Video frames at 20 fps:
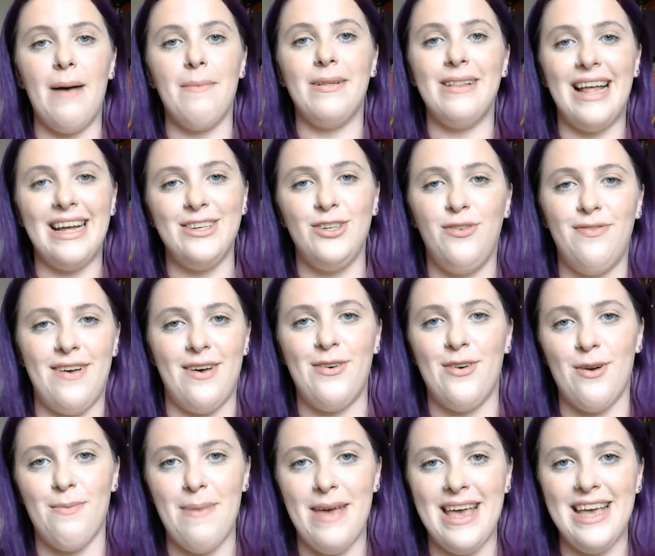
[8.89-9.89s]
I'm glad you
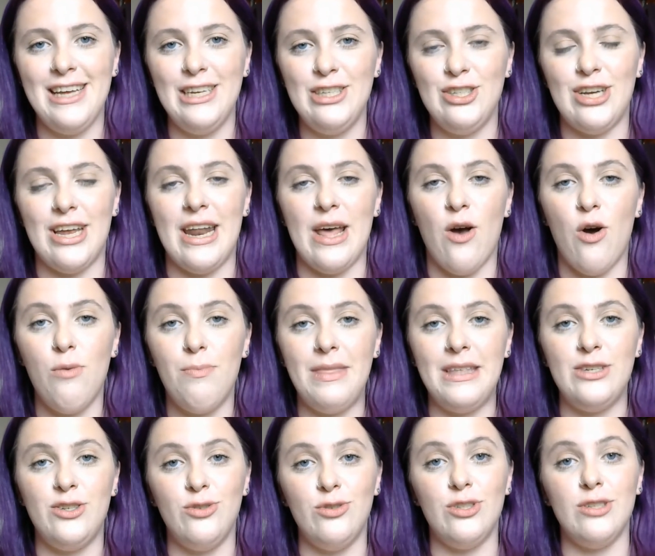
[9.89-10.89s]
found our page, and I hope
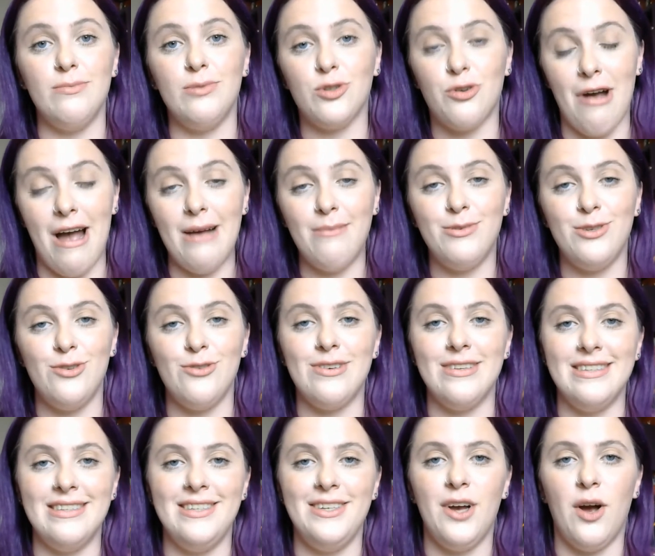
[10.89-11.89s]
that you subscribe so you
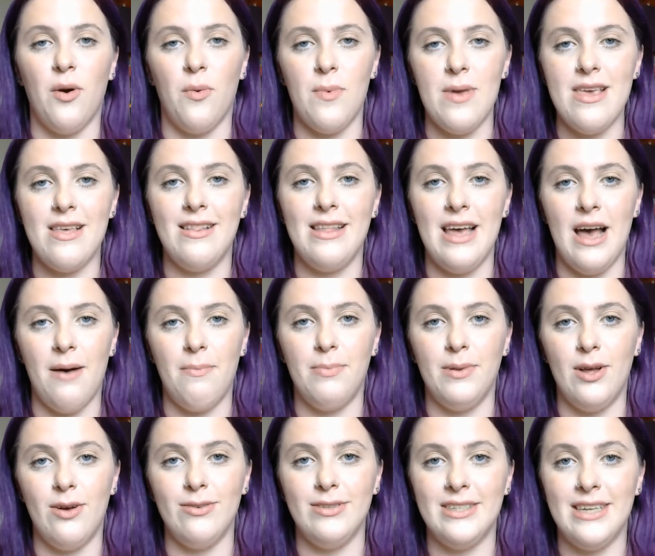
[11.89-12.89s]
can see our weekly
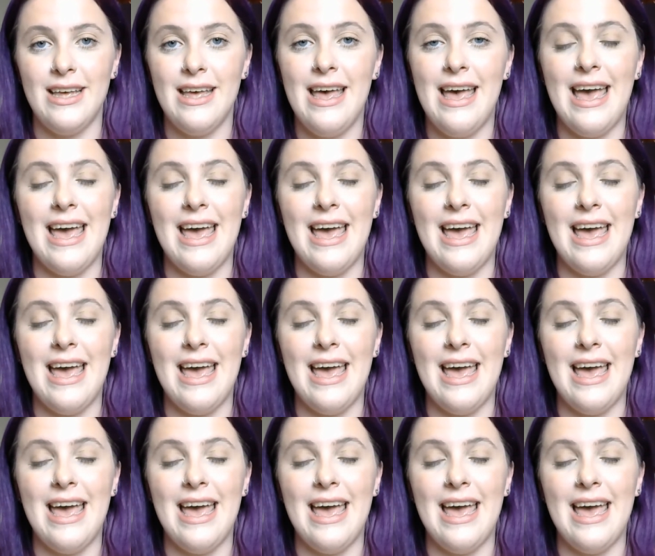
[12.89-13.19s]
uploads.